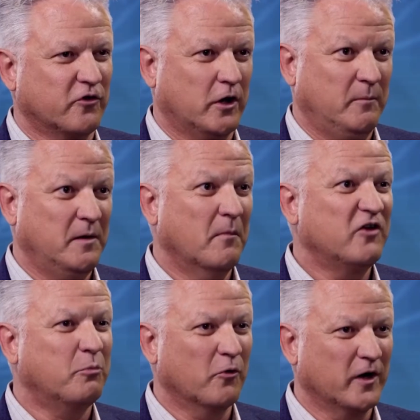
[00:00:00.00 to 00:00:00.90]
are going to be
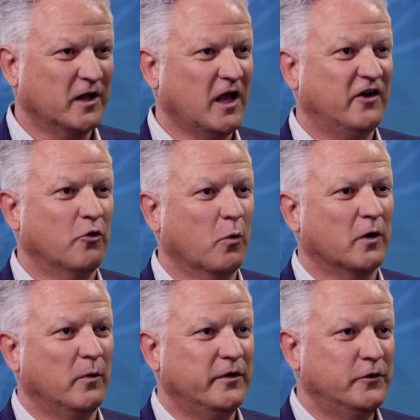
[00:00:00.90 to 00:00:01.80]
much more inclined to
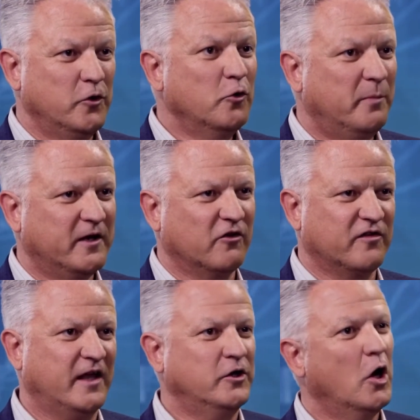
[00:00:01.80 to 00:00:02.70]
work with you because
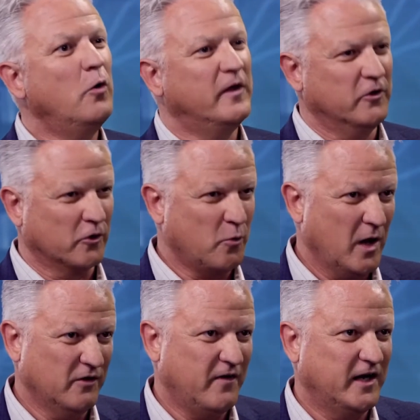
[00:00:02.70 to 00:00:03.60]
they know that you're
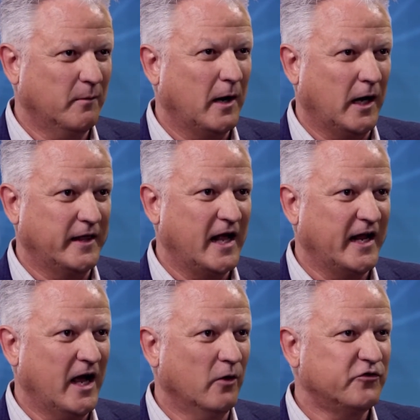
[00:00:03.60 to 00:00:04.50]
qualified to buy that
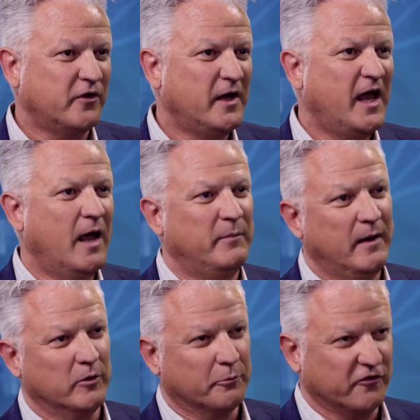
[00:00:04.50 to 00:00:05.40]
house and be
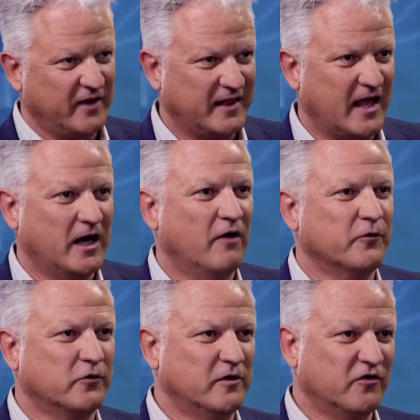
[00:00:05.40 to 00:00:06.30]
able to present that
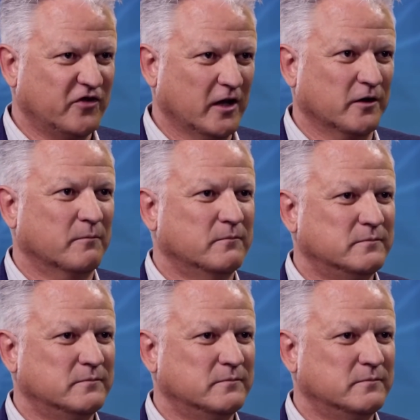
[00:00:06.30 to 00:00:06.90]
offer to the seller.